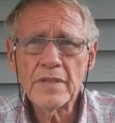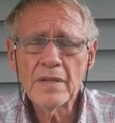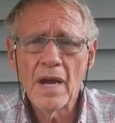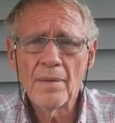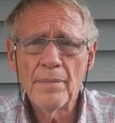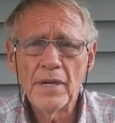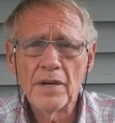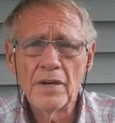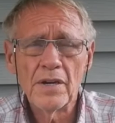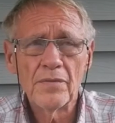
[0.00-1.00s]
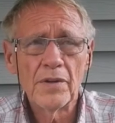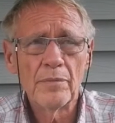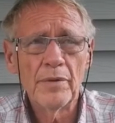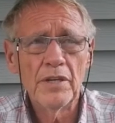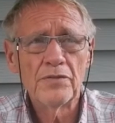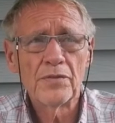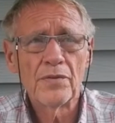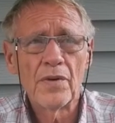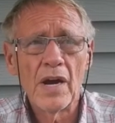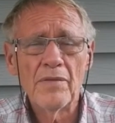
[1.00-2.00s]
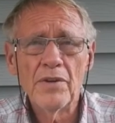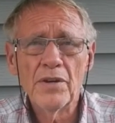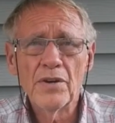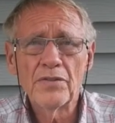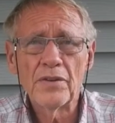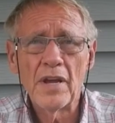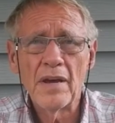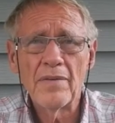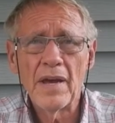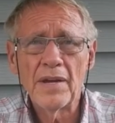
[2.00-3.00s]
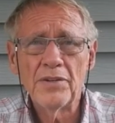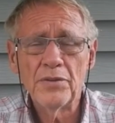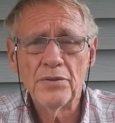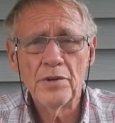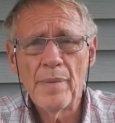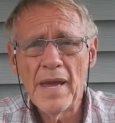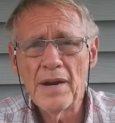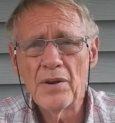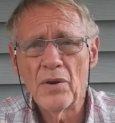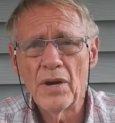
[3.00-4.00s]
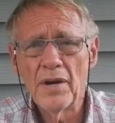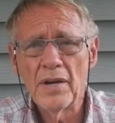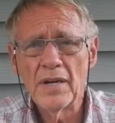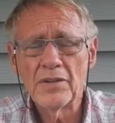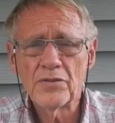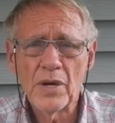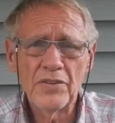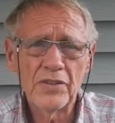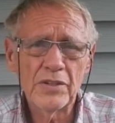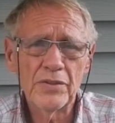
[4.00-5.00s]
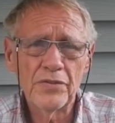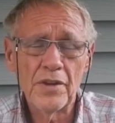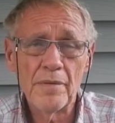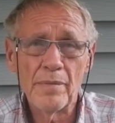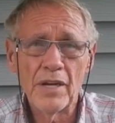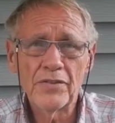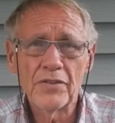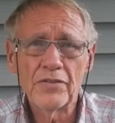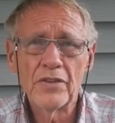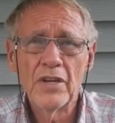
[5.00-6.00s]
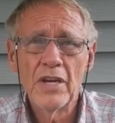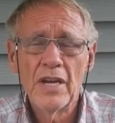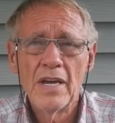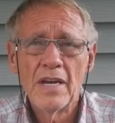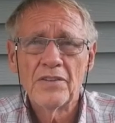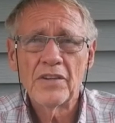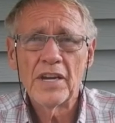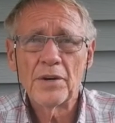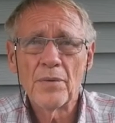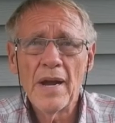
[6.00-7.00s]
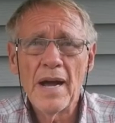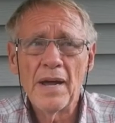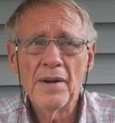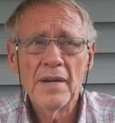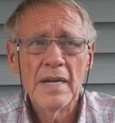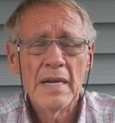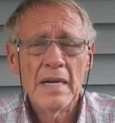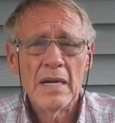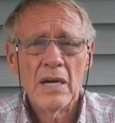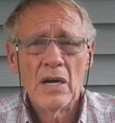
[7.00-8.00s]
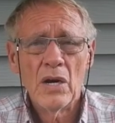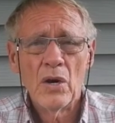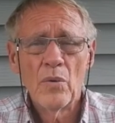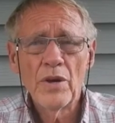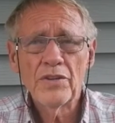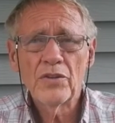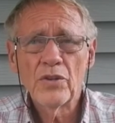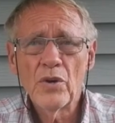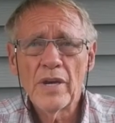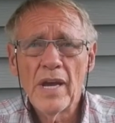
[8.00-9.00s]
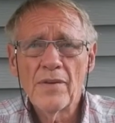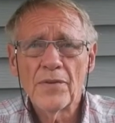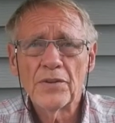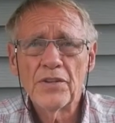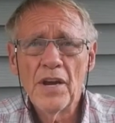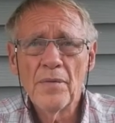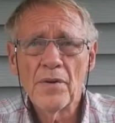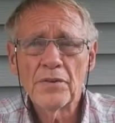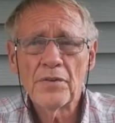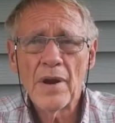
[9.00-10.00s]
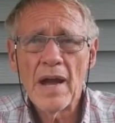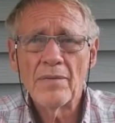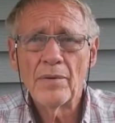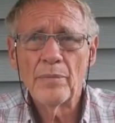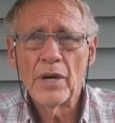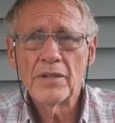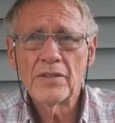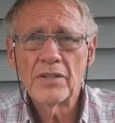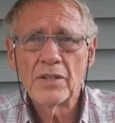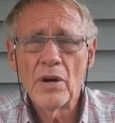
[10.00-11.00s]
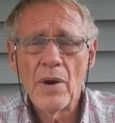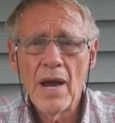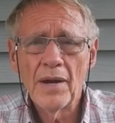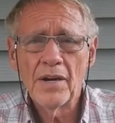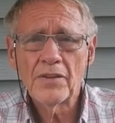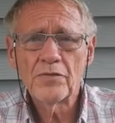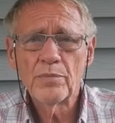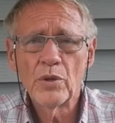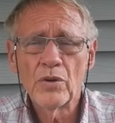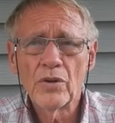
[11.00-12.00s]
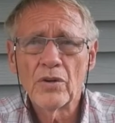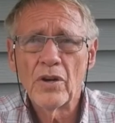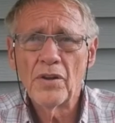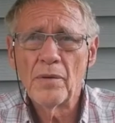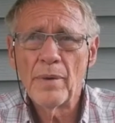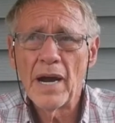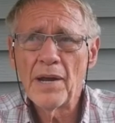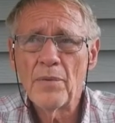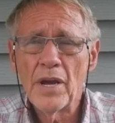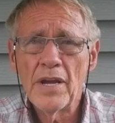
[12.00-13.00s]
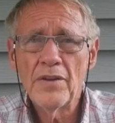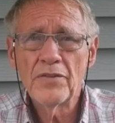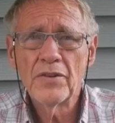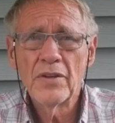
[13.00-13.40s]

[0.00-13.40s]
I've been in the Philippines for 5 years and have had to depend on tricycles and buses to get around. which is okay for general travel, but to go out and explore on the byways,